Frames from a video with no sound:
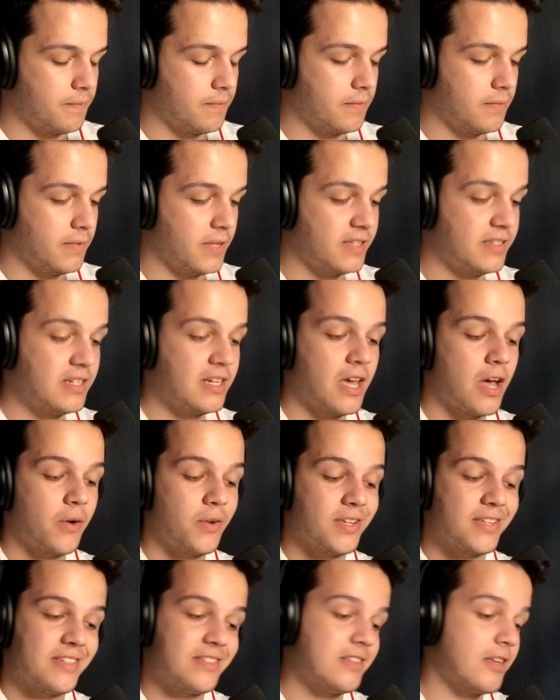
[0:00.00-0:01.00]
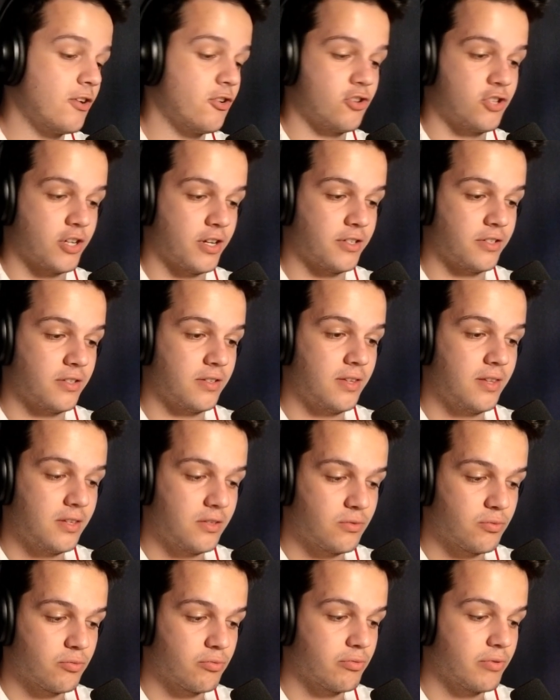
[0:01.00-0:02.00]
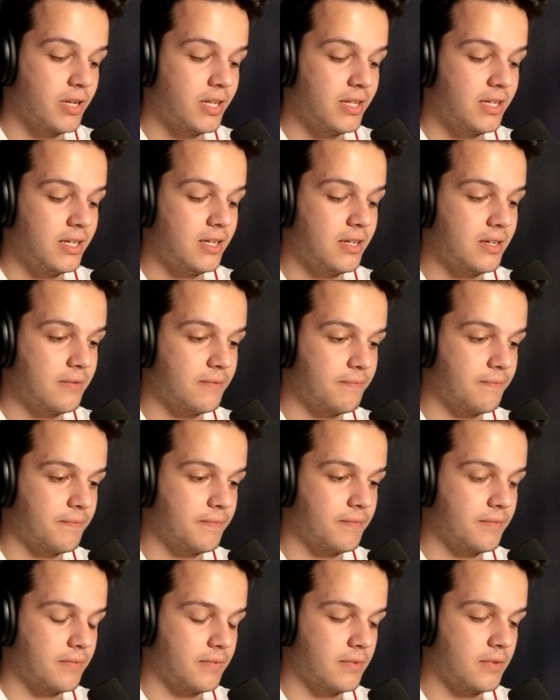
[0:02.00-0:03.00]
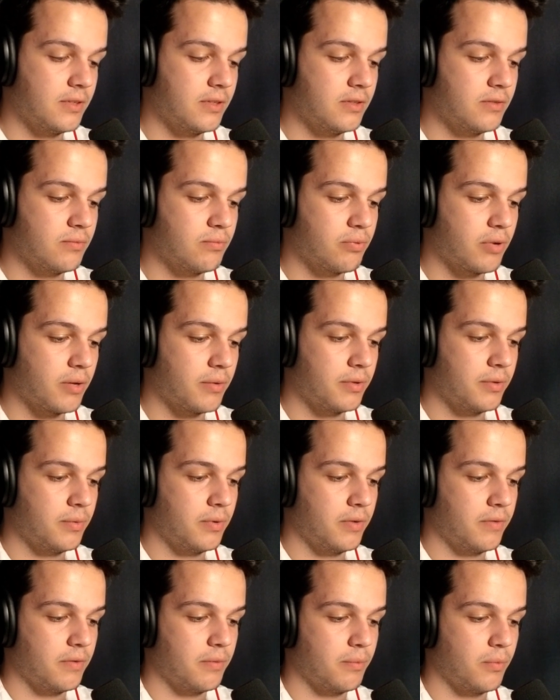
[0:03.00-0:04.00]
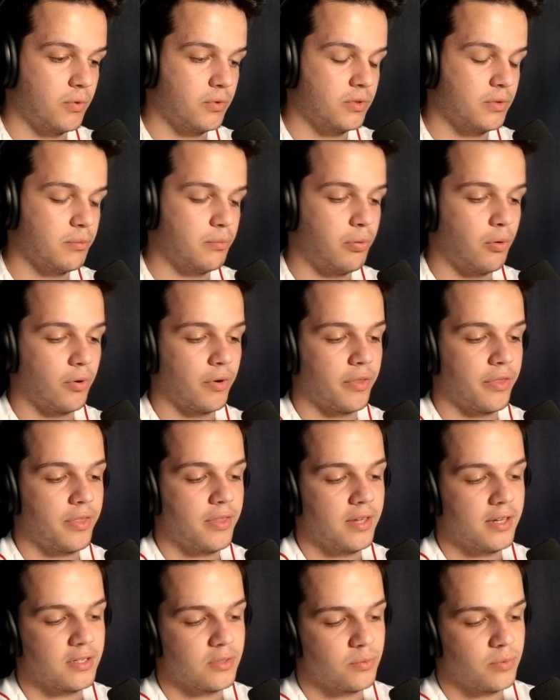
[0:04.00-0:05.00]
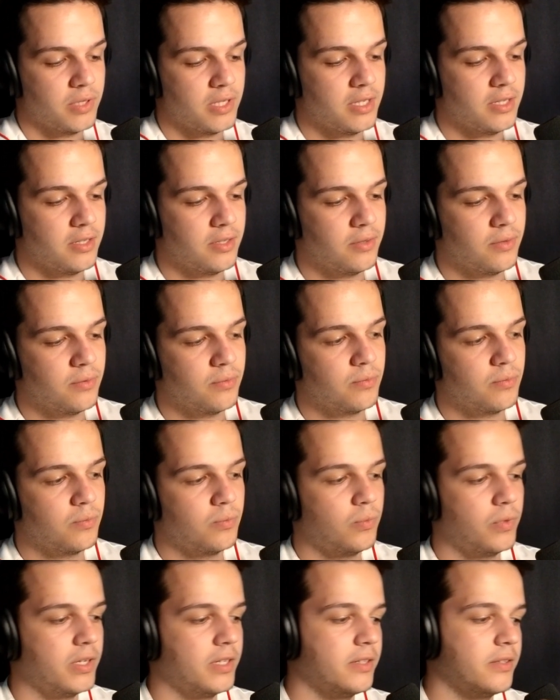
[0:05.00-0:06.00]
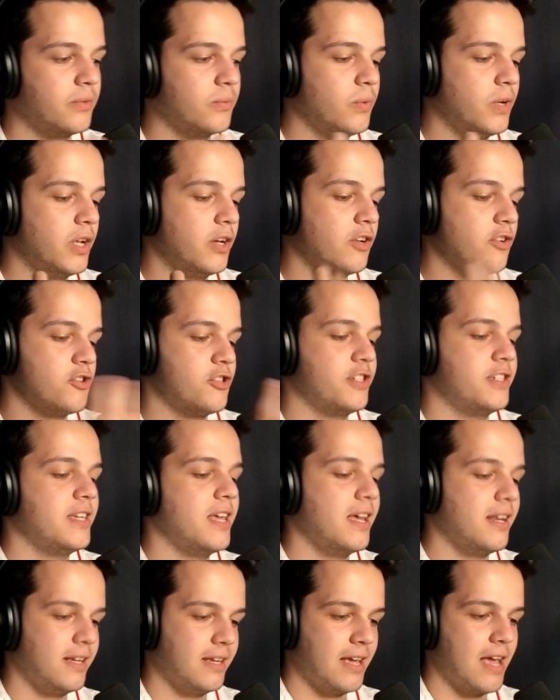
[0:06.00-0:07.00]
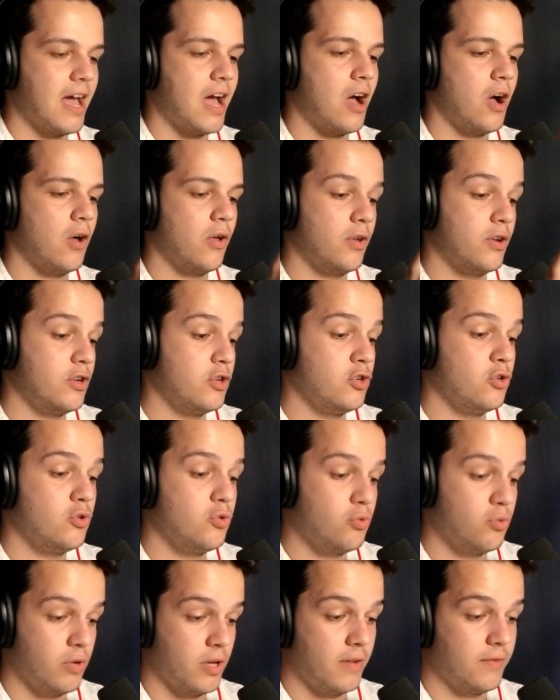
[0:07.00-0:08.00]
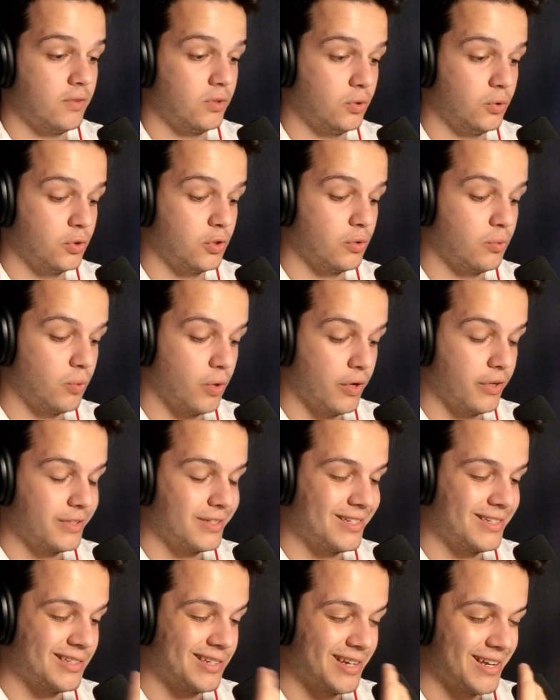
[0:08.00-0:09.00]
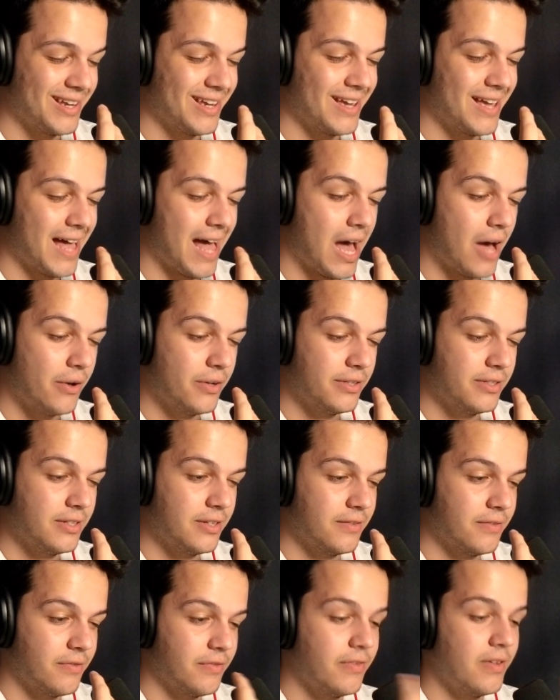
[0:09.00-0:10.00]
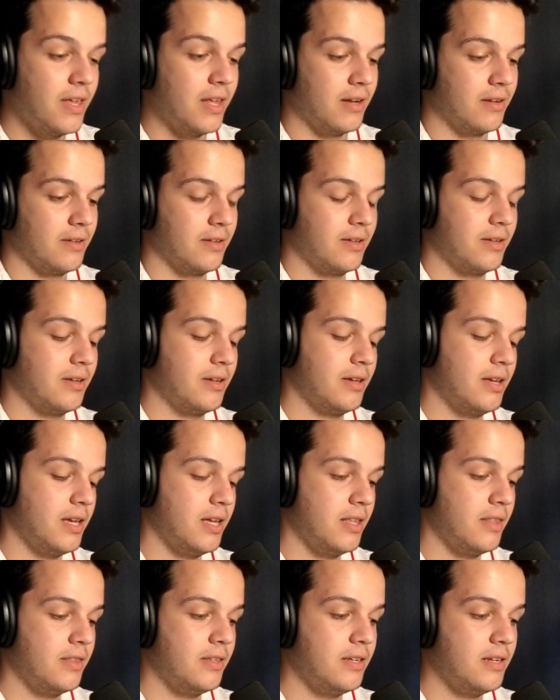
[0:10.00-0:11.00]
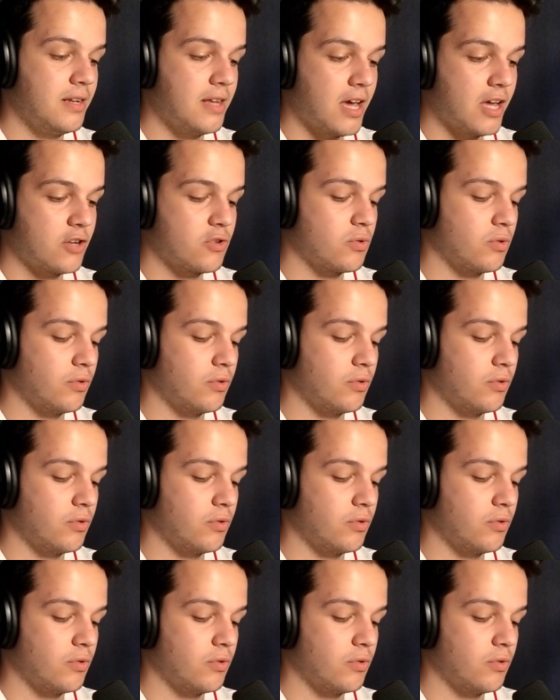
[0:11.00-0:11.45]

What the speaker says: Let's see how it synergizes. This is probably one of the most important things when understanding how a new evolution works is how does it fit in the natural